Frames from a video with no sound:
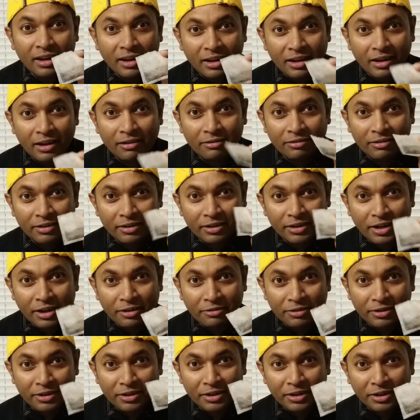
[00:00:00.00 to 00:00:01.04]
never,
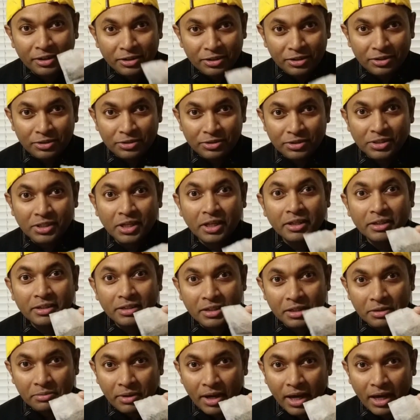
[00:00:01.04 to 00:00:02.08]
never use
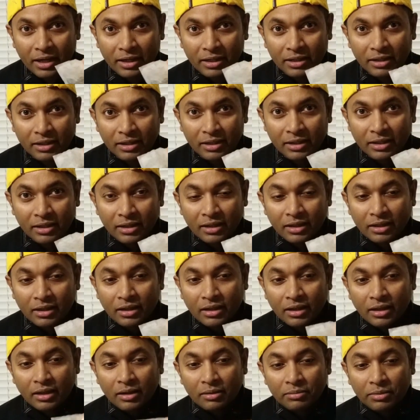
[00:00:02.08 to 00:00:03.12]
tea bag
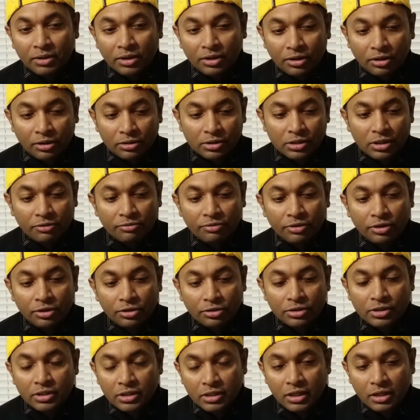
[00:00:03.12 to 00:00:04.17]
because if you
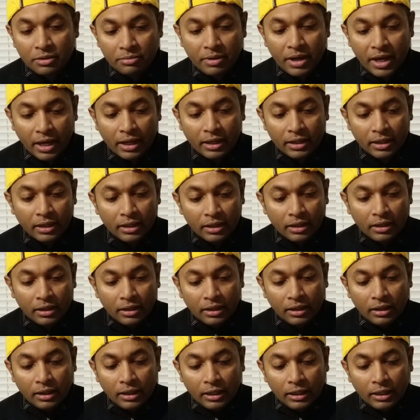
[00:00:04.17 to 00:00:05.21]
use tea bag,
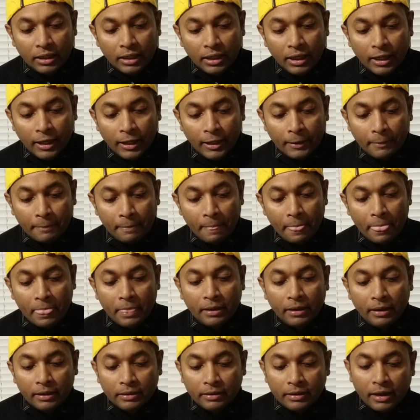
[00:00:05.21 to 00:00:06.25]
um,
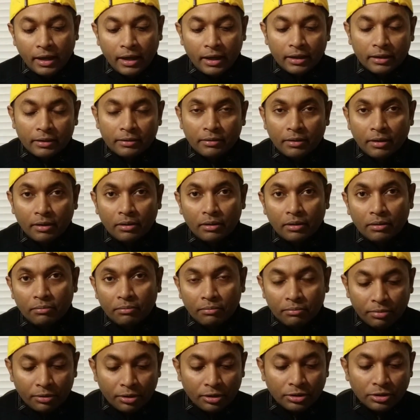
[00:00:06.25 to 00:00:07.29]
it can
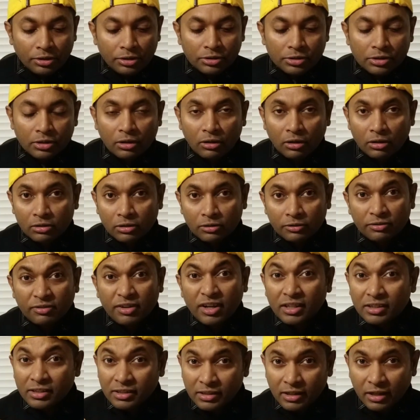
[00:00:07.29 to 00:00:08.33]
produce a lot of
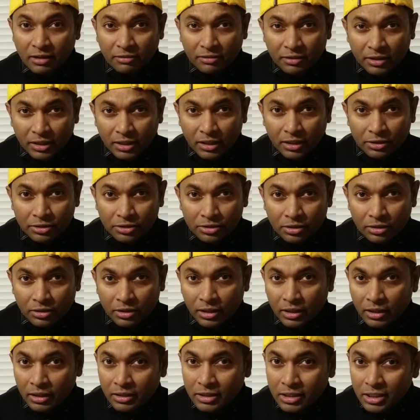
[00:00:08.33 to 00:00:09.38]
sourness to
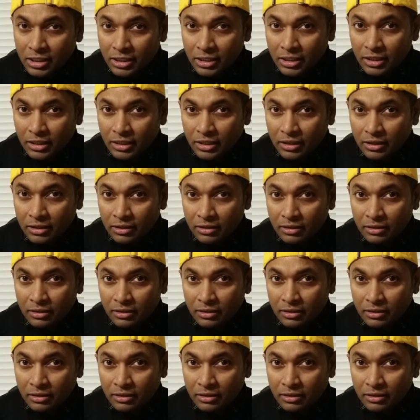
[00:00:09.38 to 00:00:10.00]
the tea.